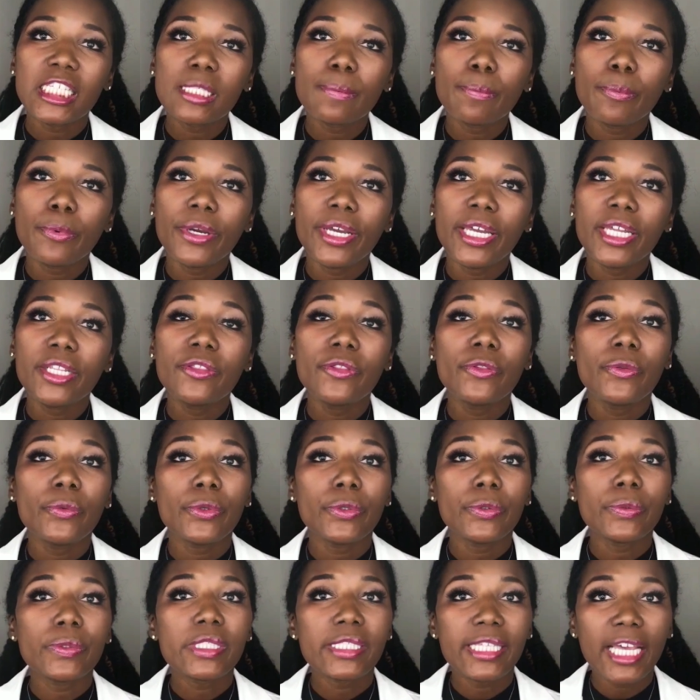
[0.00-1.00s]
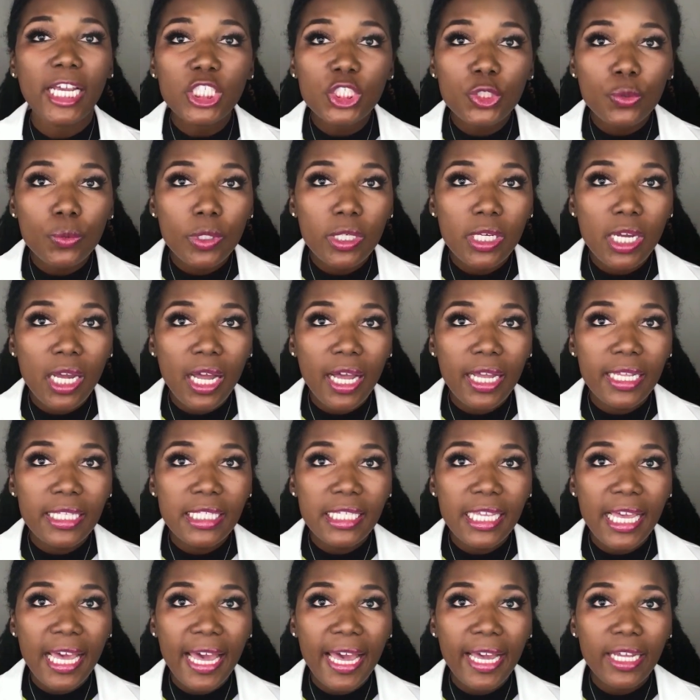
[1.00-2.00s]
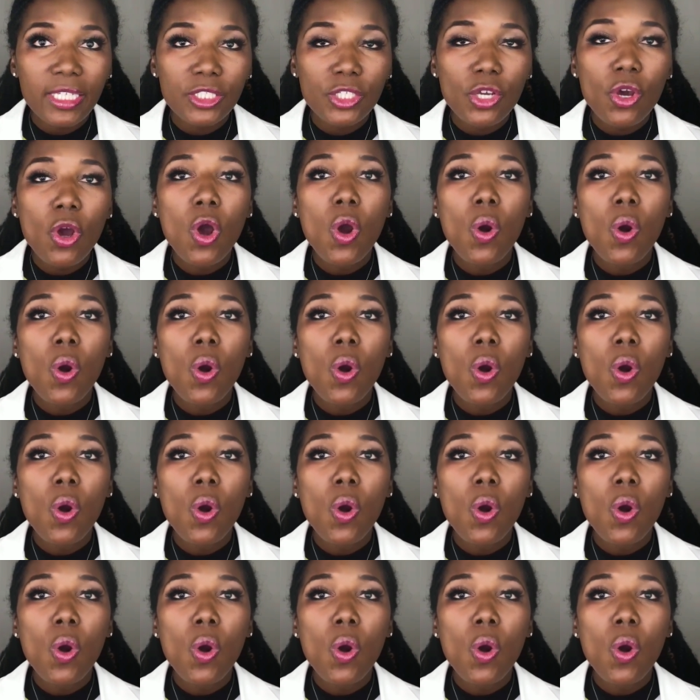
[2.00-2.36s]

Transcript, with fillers: spread through sexual contact